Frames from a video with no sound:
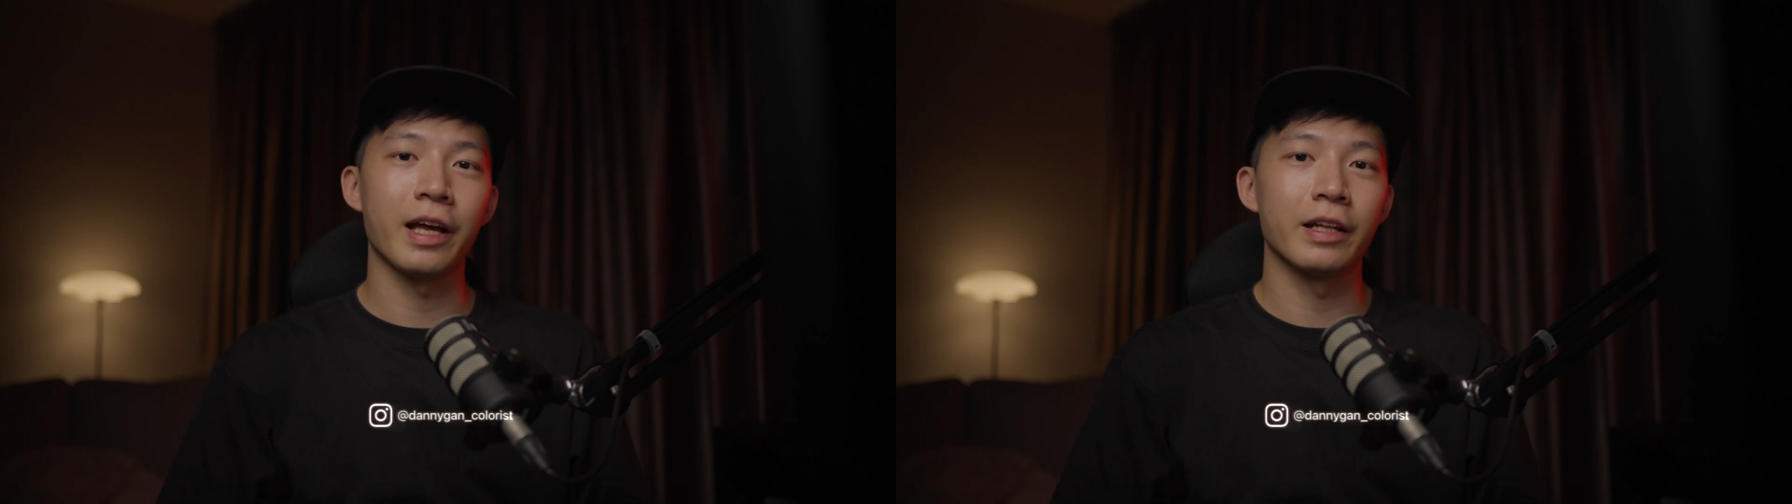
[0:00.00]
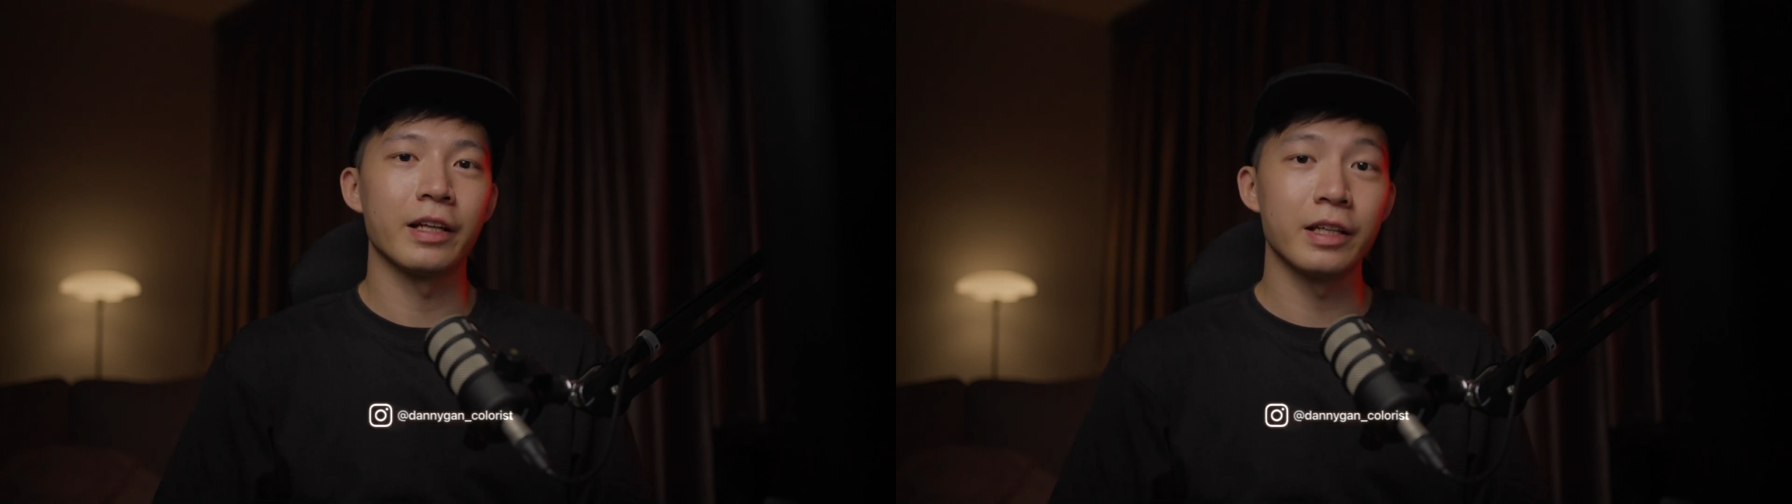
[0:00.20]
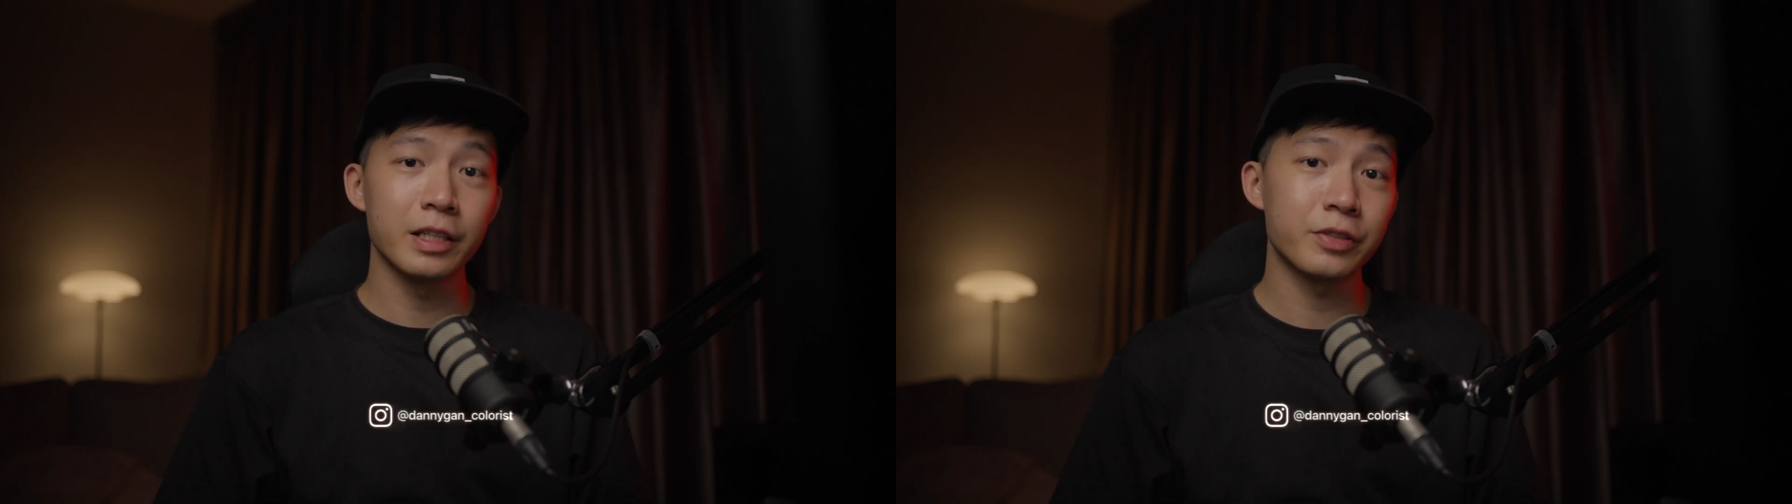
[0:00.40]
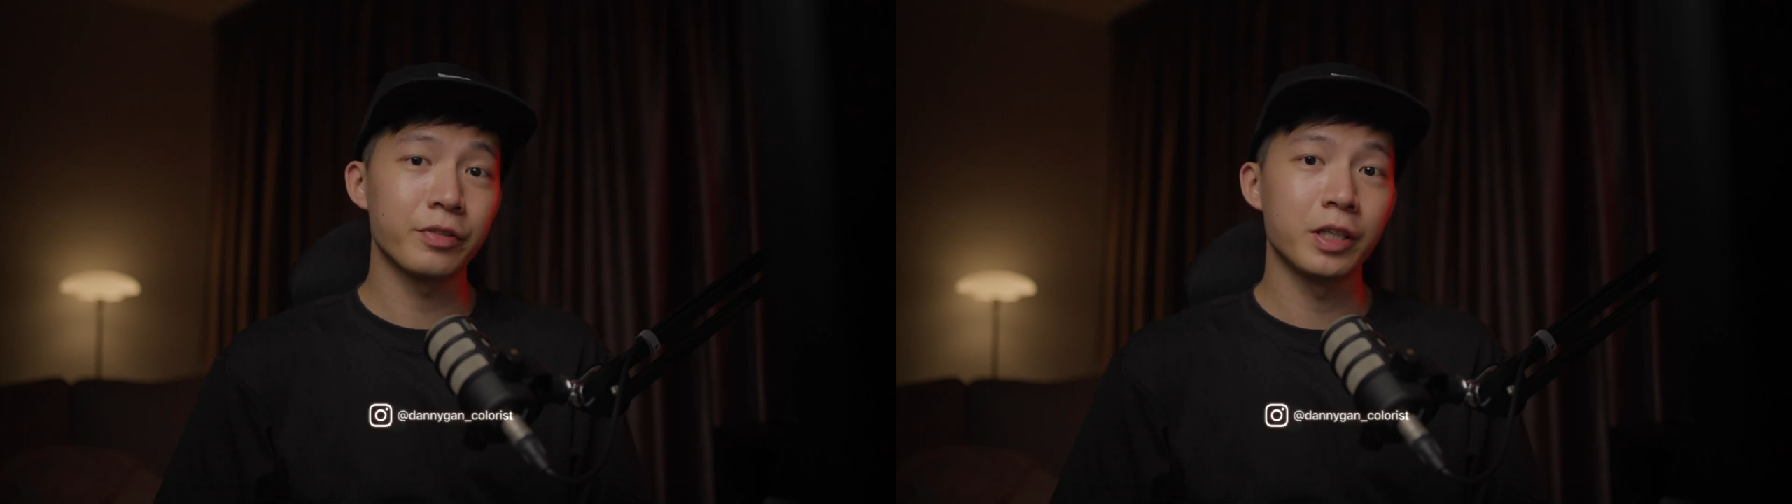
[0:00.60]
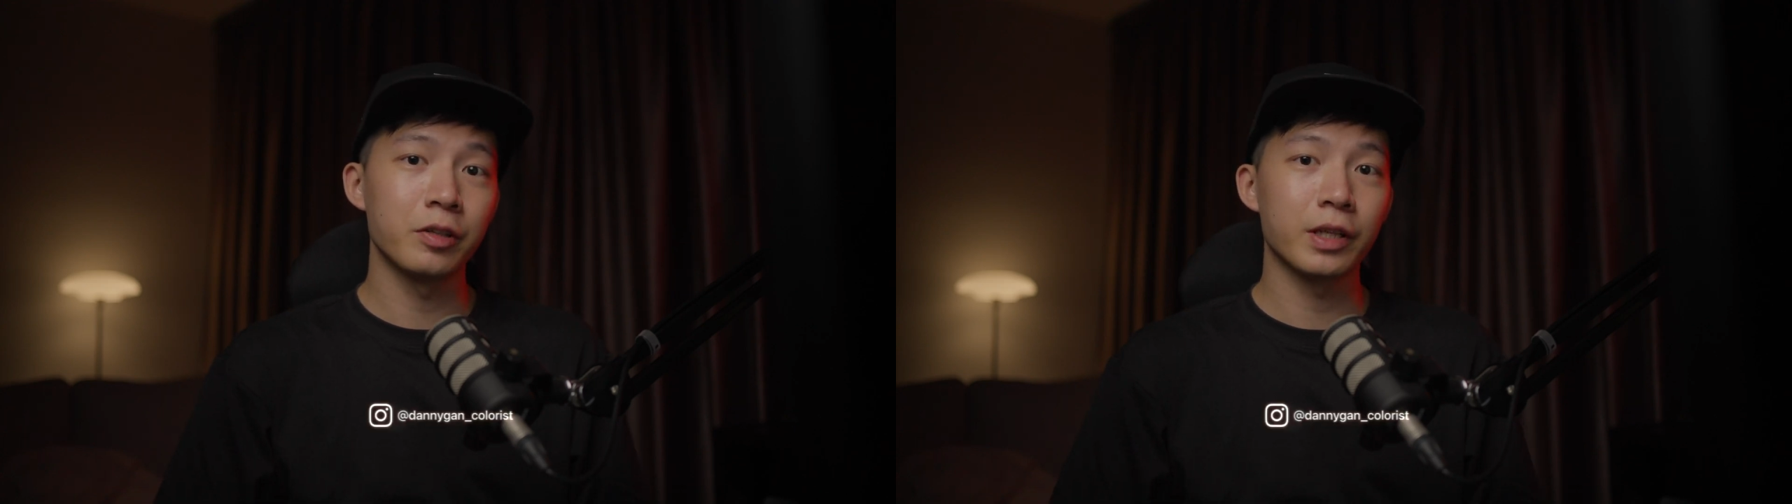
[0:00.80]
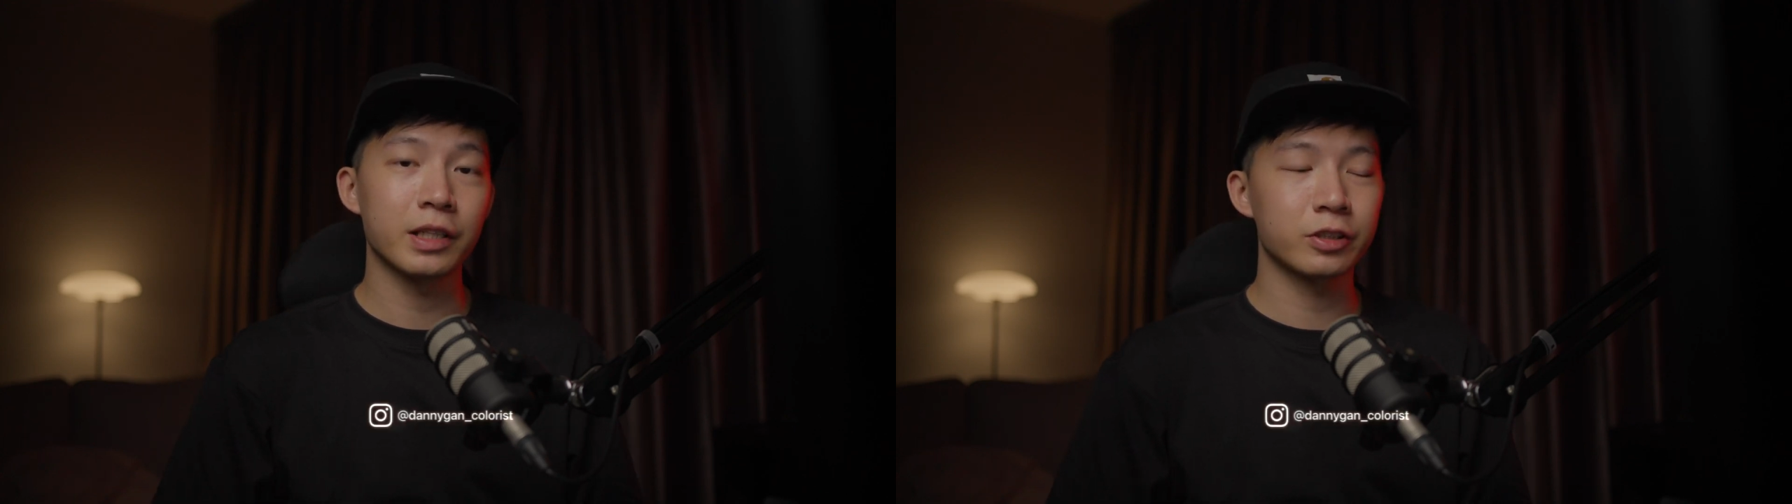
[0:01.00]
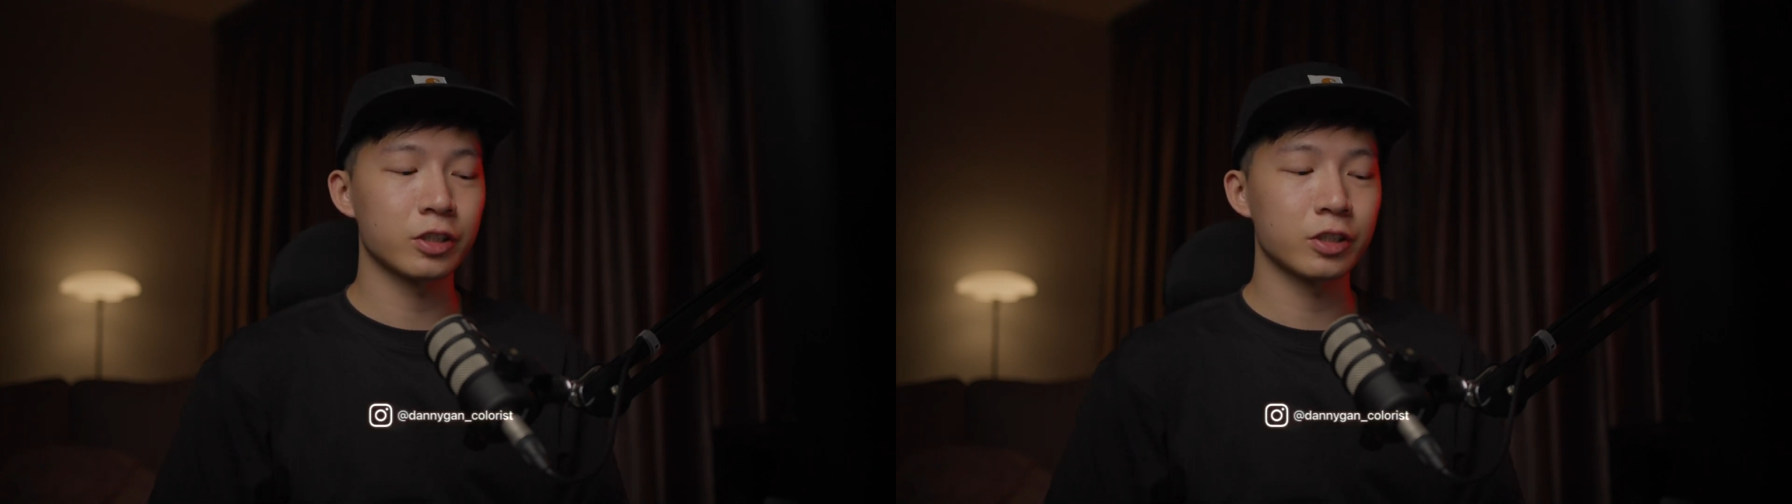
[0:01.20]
and in this video let's